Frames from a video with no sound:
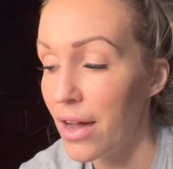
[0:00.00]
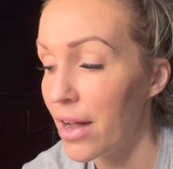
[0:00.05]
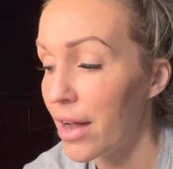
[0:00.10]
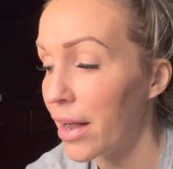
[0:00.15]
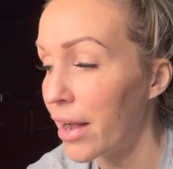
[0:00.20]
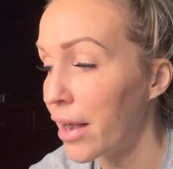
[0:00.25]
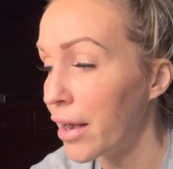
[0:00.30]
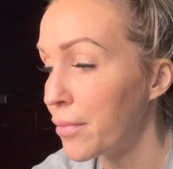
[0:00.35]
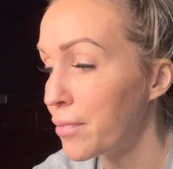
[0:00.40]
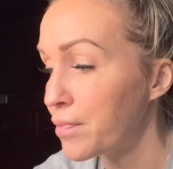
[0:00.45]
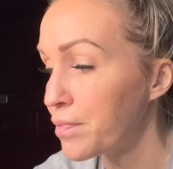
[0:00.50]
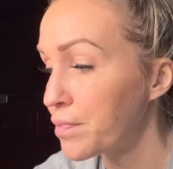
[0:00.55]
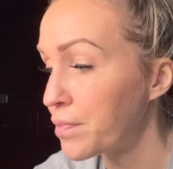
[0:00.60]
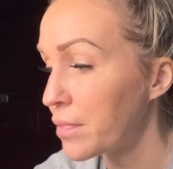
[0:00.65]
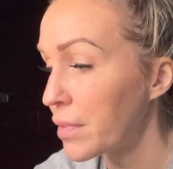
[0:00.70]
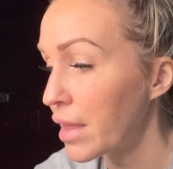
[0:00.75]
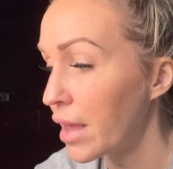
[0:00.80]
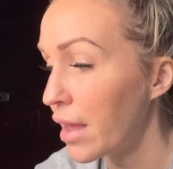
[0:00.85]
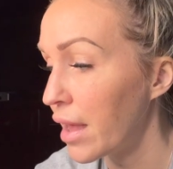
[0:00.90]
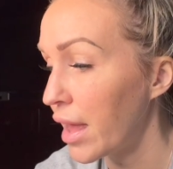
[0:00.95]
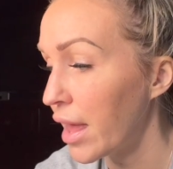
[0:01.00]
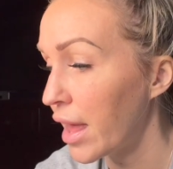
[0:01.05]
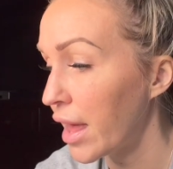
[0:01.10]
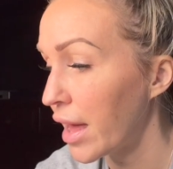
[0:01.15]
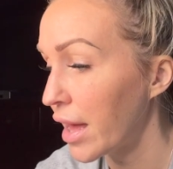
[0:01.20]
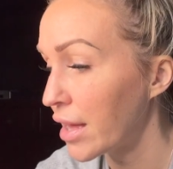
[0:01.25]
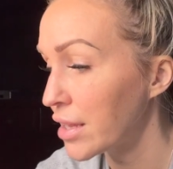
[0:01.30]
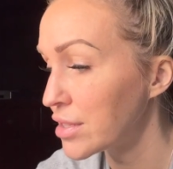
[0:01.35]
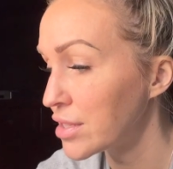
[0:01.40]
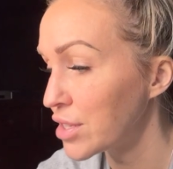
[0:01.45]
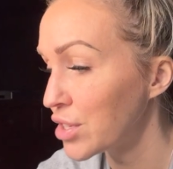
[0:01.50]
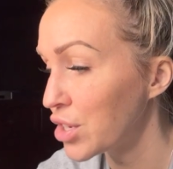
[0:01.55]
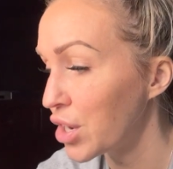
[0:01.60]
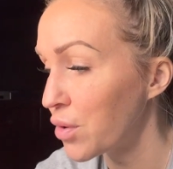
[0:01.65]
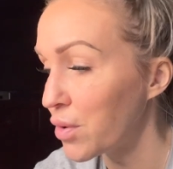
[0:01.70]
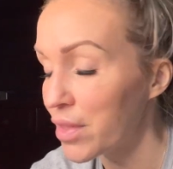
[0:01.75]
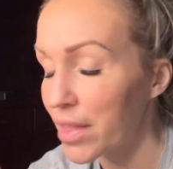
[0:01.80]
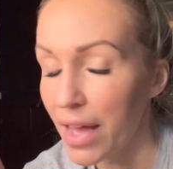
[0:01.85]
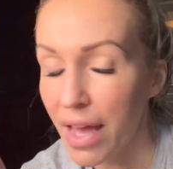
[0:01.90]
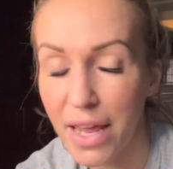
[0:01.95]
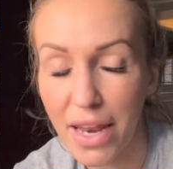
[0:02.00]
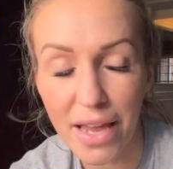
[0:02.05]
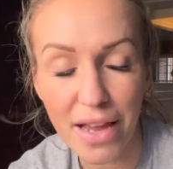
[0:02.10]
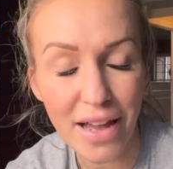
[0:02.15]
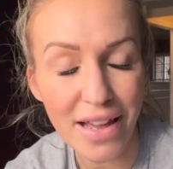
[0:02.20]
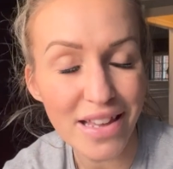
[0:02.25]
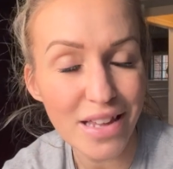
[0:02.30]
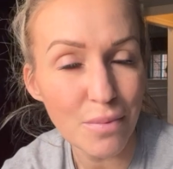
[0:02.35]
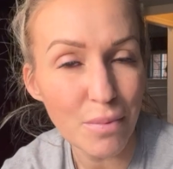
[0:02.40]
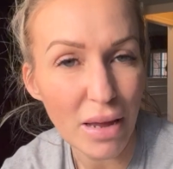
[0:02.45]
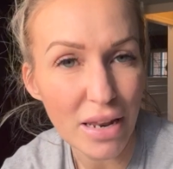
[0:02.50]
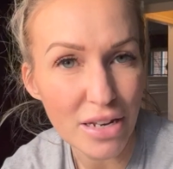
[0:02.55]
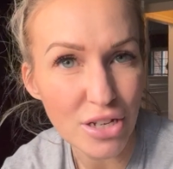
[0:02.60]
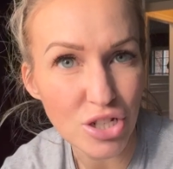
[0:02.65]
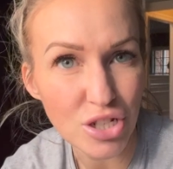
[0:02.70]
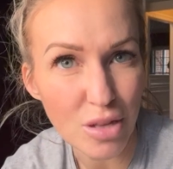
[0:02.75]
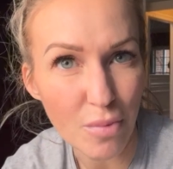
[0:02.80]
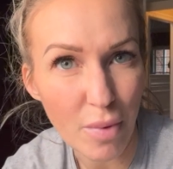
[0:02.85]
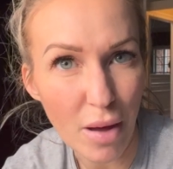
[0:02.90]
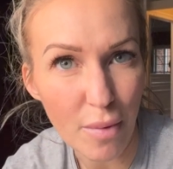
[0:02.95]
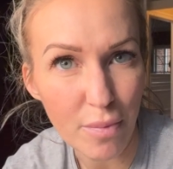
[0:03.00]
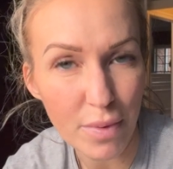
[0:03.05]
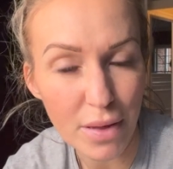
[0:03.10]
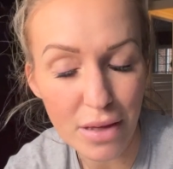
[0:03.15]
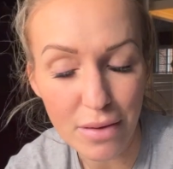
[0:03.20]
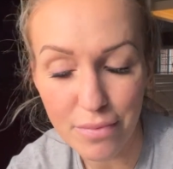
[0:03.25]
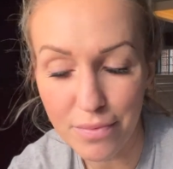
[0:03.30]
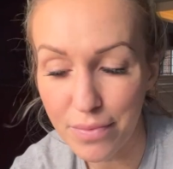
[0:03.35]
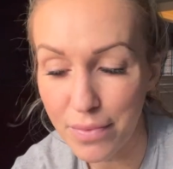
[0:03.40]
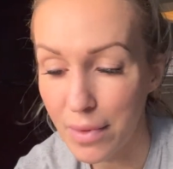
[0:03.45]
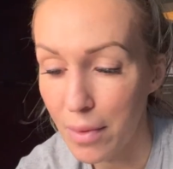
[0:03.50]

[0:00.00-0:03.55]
Um, and you know, with the headache, I can manage the puppy,